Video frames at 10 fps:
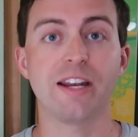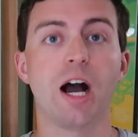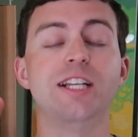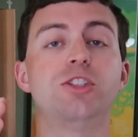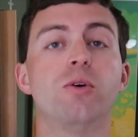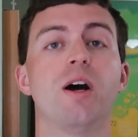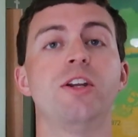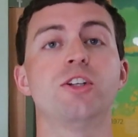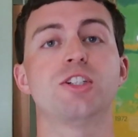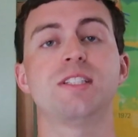I don't
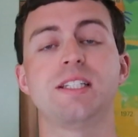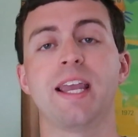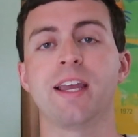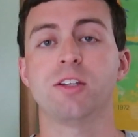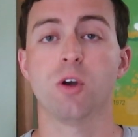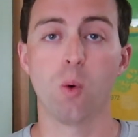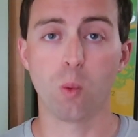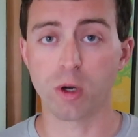understand